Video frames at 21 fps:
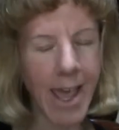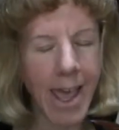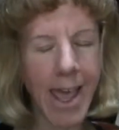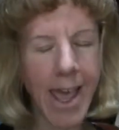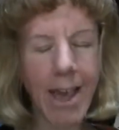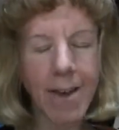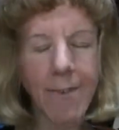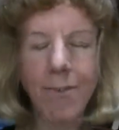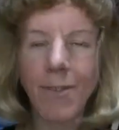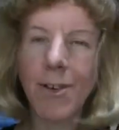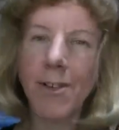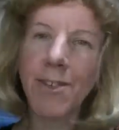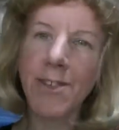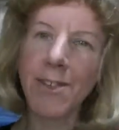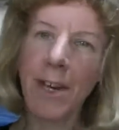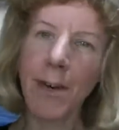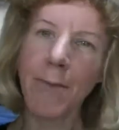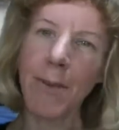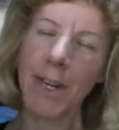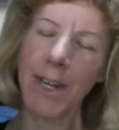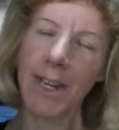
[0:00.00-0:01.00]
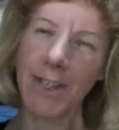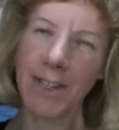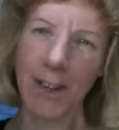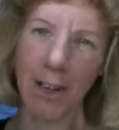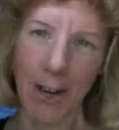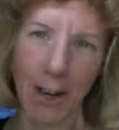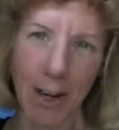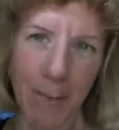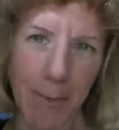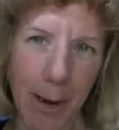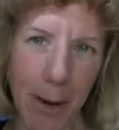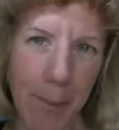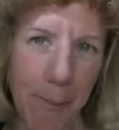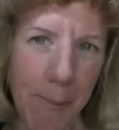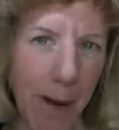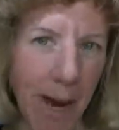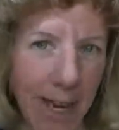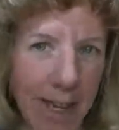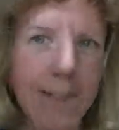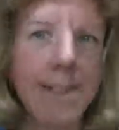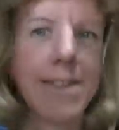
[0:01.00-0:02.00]
And first I'm going to talk about
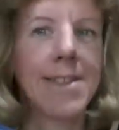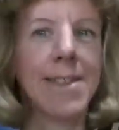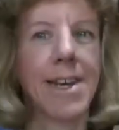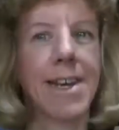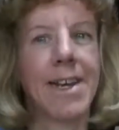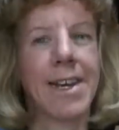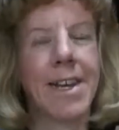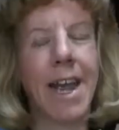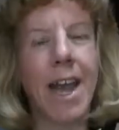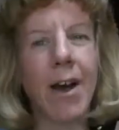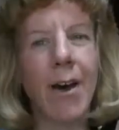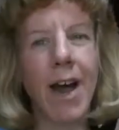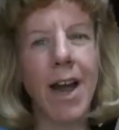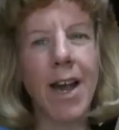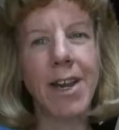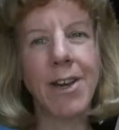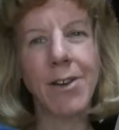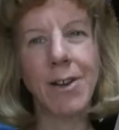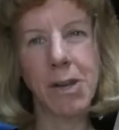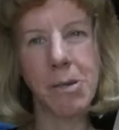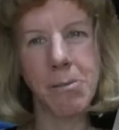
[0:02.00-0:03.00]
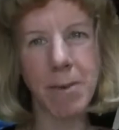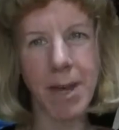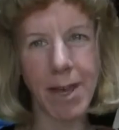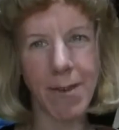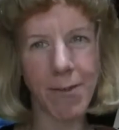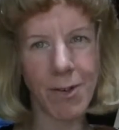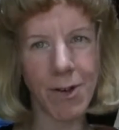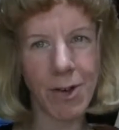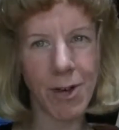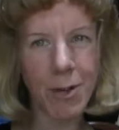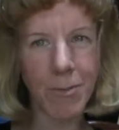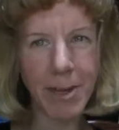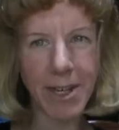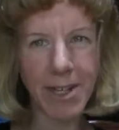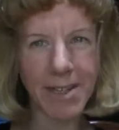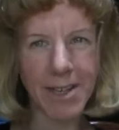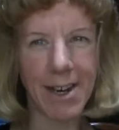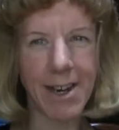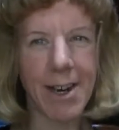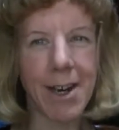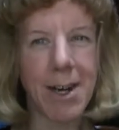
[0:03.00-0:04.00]
mindset. Now, I know you may have heard me
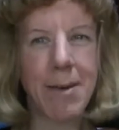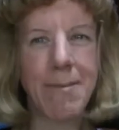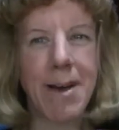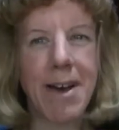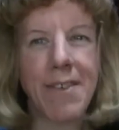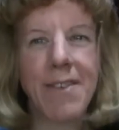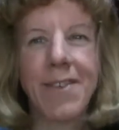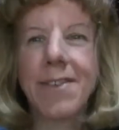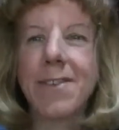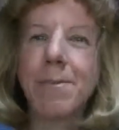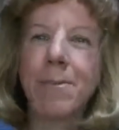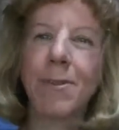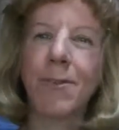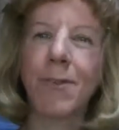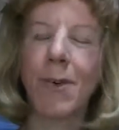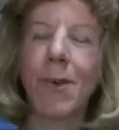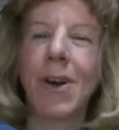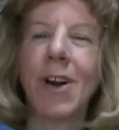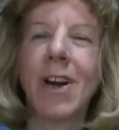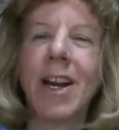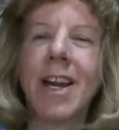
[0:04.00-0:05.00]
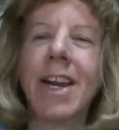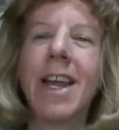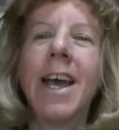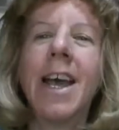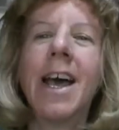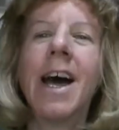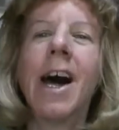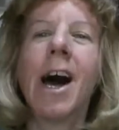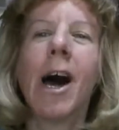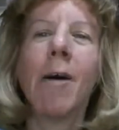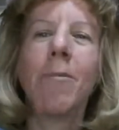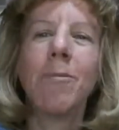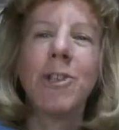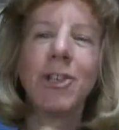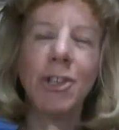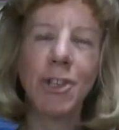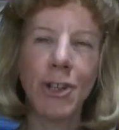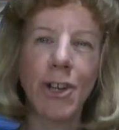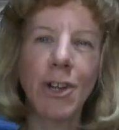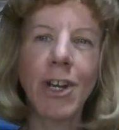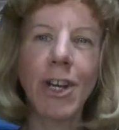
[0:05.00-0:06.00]
talk about this before, and I'm
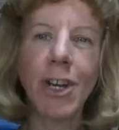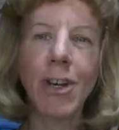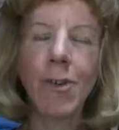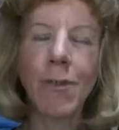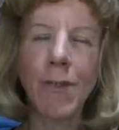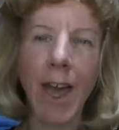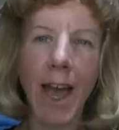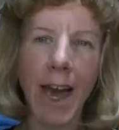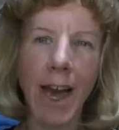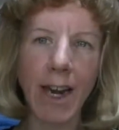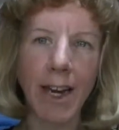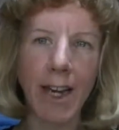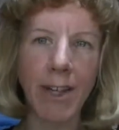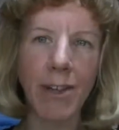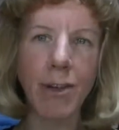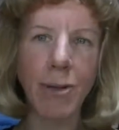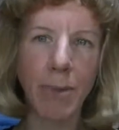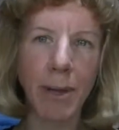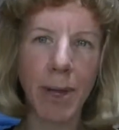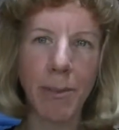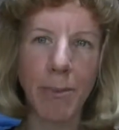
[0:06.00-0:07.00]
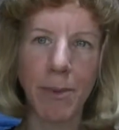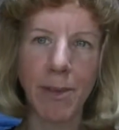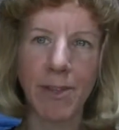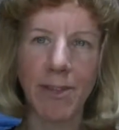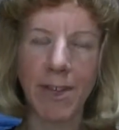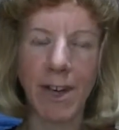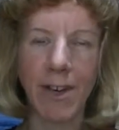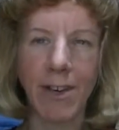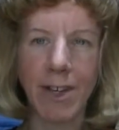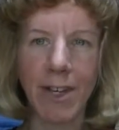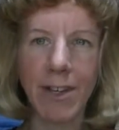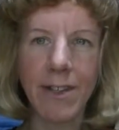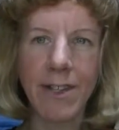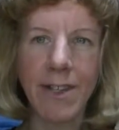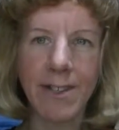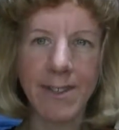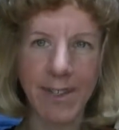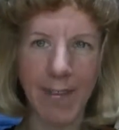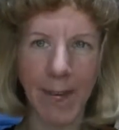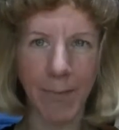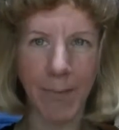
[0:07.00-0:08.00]
sure you've had other people tell you the
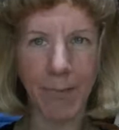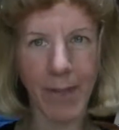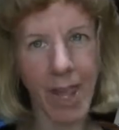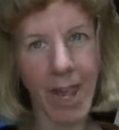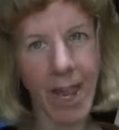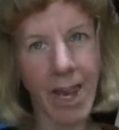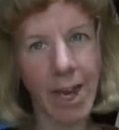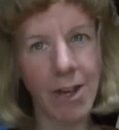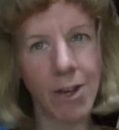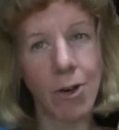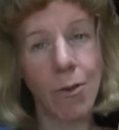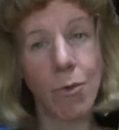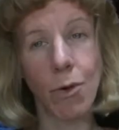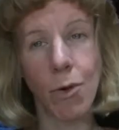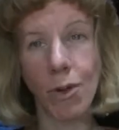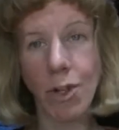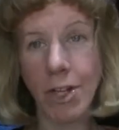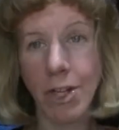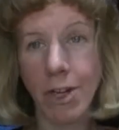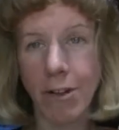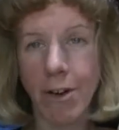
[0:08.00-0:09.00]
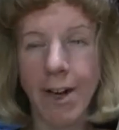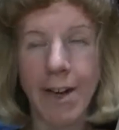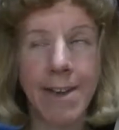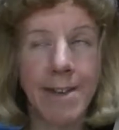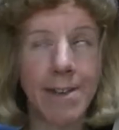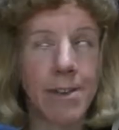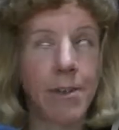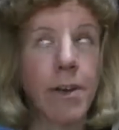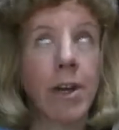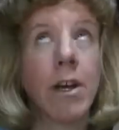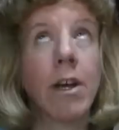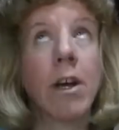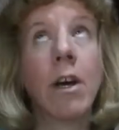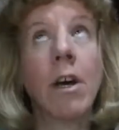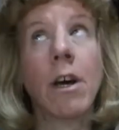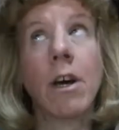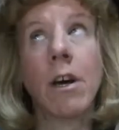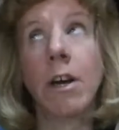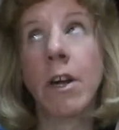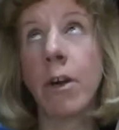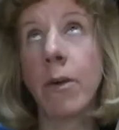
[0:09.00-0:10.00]
same thing, and you're rolling your eyes going,
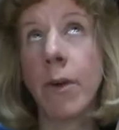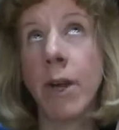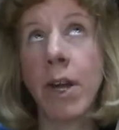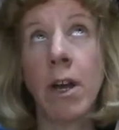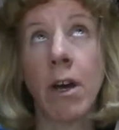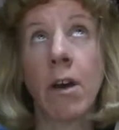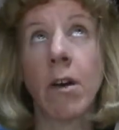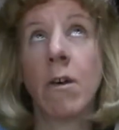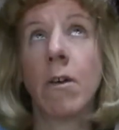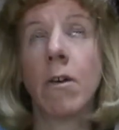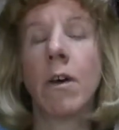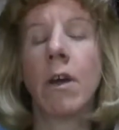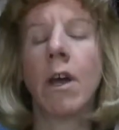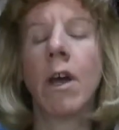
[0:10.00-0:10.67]
oh, here we go.